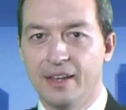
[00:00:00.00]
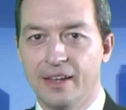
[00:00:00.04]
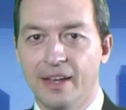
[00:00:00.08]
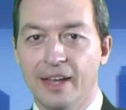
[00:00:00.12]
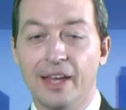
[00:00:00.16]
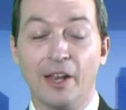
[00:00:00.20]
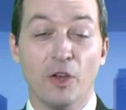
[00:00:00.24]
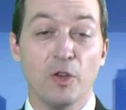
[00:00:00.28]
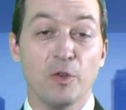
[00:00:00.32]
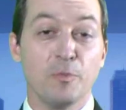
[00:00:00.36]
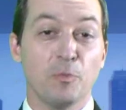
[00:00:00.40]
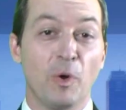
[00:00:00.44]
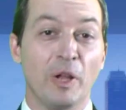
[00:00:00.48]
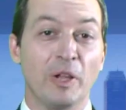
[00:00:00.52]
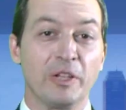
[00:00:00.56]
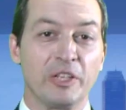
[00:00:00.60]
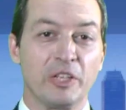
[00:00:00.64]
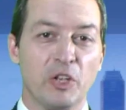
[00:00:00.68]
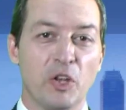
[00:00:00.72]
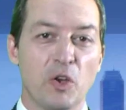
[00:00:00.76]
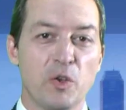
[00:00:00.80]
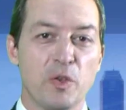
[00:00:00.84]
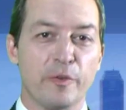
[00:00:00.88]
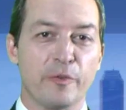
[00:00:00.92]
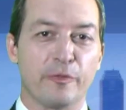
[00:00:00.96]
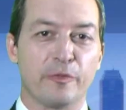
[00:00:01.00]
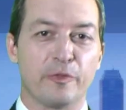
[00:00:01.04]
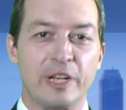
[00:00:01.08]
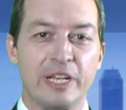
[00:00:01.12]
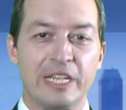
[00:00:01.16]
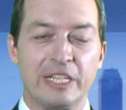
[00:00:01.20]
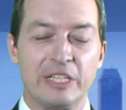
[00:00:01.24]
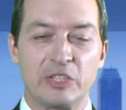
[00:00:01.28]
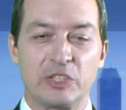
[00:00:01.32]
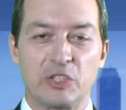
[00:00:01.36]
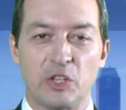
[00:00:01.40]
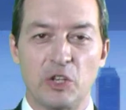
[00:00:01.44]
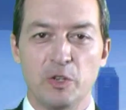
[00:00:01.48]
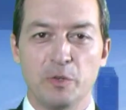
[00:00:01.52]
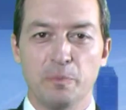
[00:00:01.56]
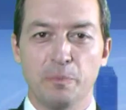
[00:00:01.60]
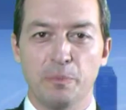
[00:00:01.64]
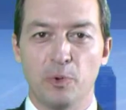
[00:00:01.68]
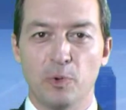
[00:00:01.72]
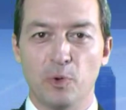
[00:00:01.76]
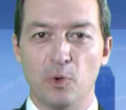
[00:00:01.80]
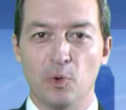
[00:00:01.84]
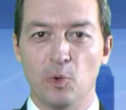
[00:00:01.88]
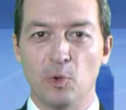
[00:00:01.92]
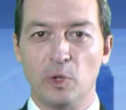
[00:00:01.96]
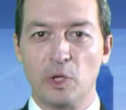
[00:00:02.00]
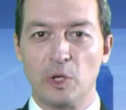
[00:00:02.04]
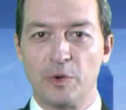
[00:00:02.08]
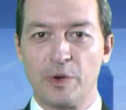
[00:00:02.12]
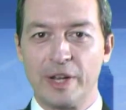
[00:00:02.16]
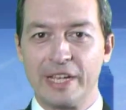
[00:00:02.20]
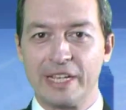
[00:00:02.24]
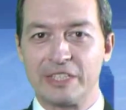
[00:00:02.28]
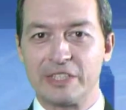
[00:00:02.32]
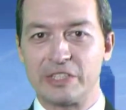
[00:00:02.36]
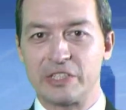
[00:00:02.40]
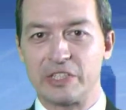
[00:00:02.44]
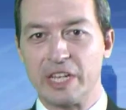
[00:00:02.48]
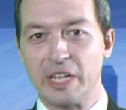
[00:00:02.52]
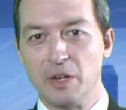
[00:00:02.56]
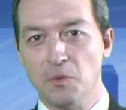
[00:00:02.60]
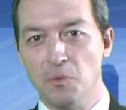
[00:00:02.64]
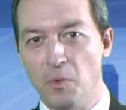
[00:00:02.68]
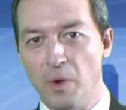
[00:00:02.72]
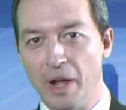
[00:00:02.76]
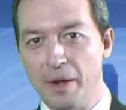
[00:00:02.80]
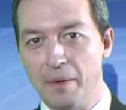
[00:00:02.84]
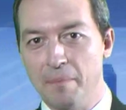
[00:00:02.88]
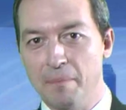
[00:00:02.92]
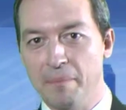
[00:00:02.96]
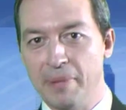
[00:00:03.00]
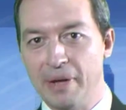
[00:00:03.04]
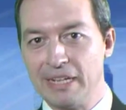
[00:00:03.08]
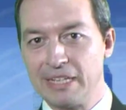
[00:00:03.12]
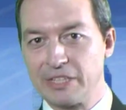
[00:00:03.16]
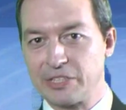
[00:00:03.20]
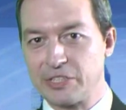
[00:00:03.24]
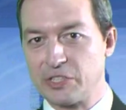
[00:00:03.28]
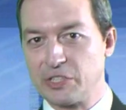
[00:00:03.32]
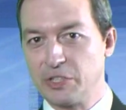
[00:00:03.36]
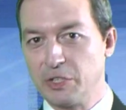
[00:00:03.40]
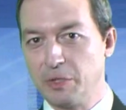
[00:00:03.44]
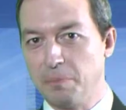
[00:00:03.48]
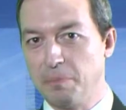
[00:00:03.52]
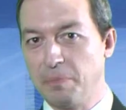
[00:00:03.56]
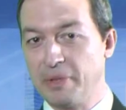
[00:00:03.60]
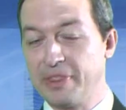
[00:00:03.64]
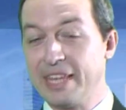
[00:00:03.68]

Hello. Well, you know the phrase, don't put all your eggs in one basket.